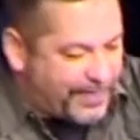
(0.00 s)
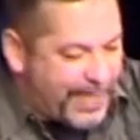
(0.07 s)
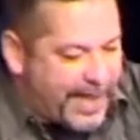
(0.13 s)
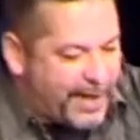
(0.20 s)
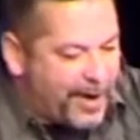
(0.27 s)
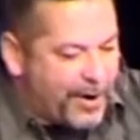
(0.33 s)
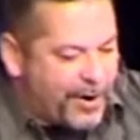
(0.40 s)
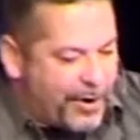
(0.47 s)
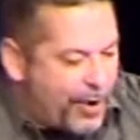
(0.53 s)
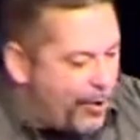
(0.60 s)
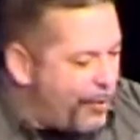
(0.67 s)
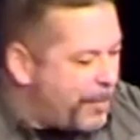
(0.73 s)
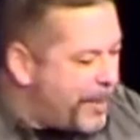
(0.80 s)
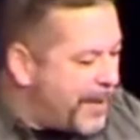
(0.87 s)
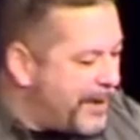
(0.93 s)
they are
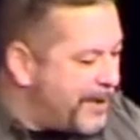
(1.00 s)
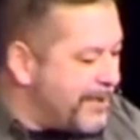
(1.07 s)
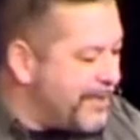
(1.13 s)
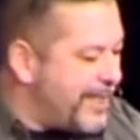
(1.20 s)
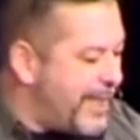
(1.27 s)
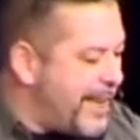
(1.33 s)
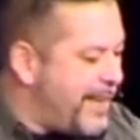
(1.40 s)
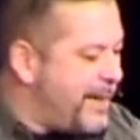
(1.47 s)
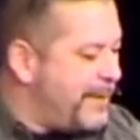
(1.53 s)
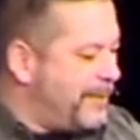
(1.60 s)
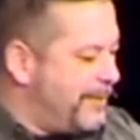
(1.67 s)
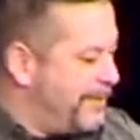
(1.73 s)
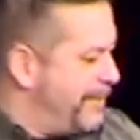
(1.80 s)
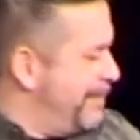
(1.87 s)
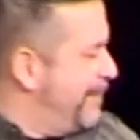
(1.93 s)
no better
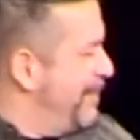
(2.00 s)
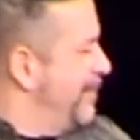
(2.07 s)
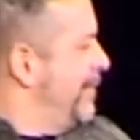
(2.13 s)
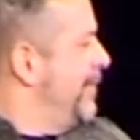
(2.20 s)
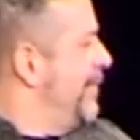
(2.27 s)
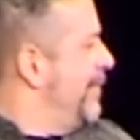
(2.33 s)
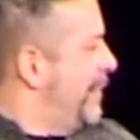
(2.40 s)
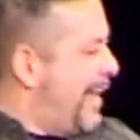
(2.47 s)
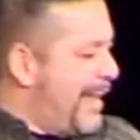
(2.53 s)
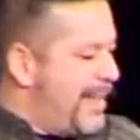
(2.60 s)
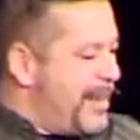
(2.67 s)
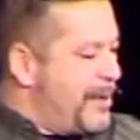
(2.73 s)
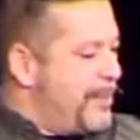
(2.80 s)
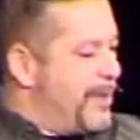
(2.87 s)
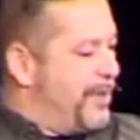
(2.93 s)
than
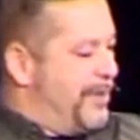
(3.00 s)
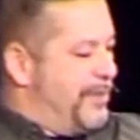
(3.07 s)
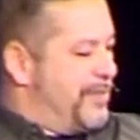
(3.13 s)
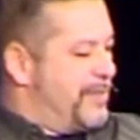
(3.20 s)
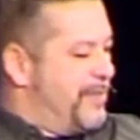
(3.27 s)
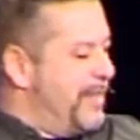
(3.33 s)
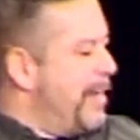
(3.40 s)
Animals.